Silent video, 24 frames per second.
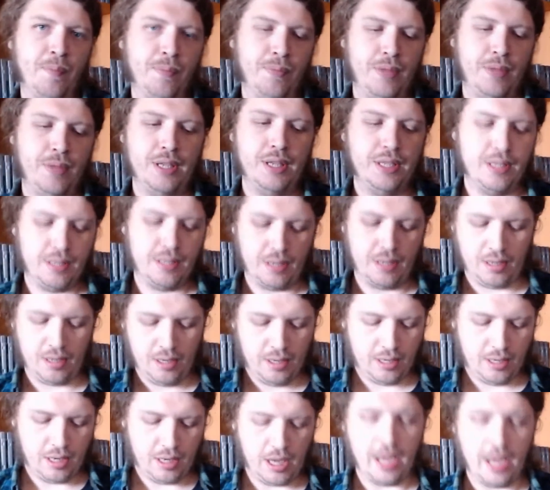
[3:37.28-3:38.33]
this is
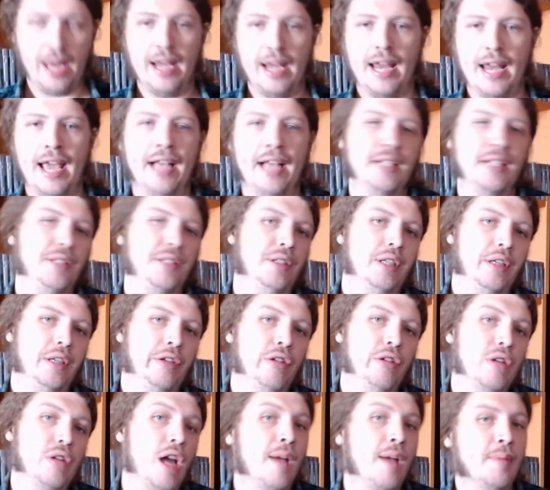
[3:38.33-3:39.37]
an excellent
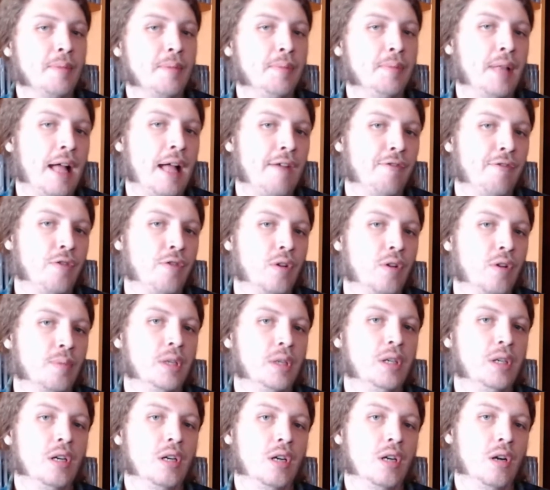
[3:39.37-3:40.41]
Konami platformer
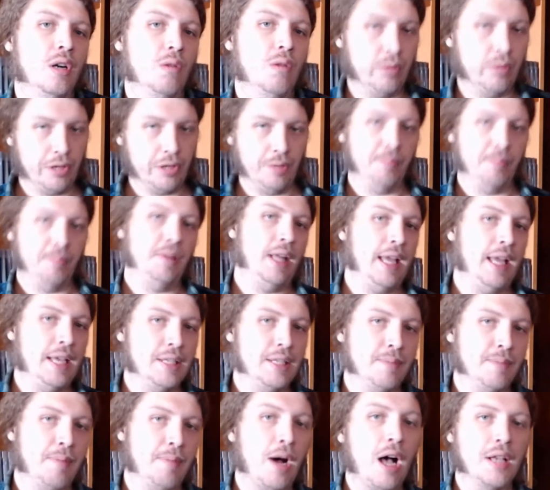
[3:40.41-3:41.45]
where you play as a
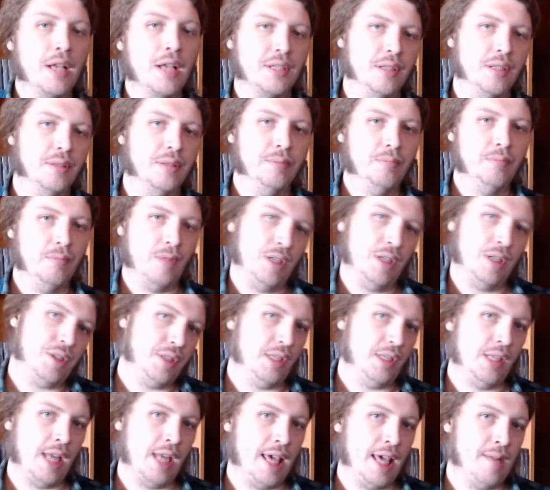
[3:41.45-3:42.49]
possum, which is
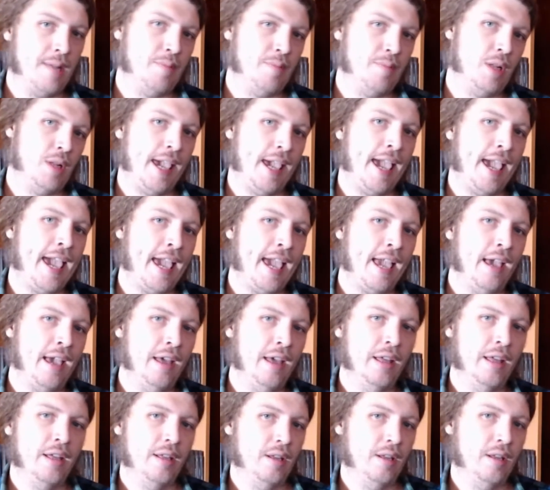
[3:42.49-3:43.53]
an animal I hate,
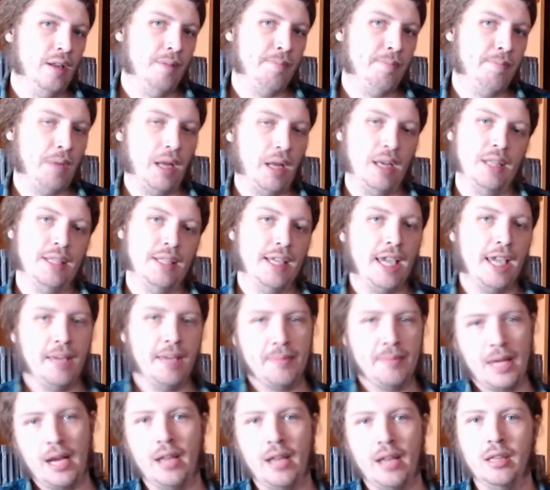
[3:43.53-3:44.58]
but it's a game
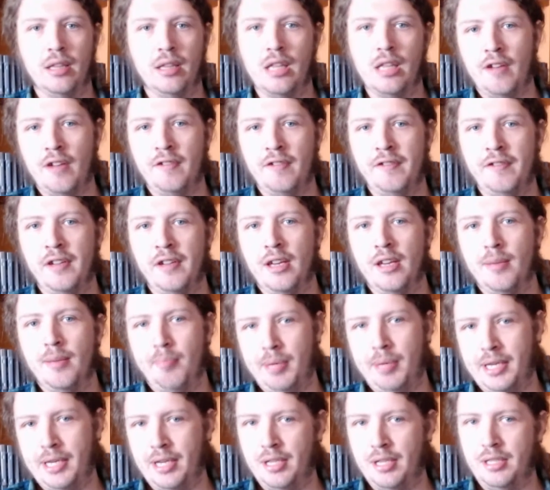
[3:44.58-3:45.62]
that I love
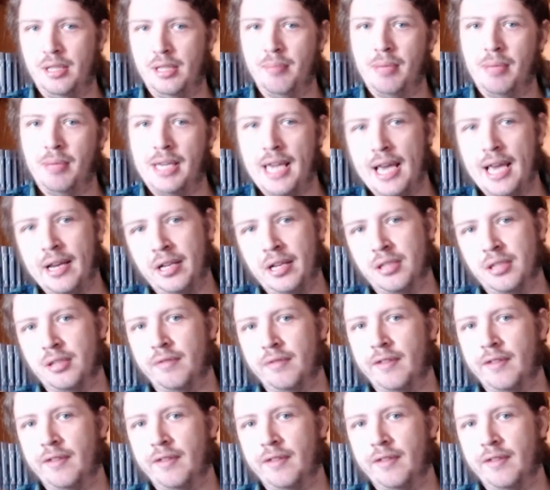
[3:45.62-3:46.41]
because the mechanics are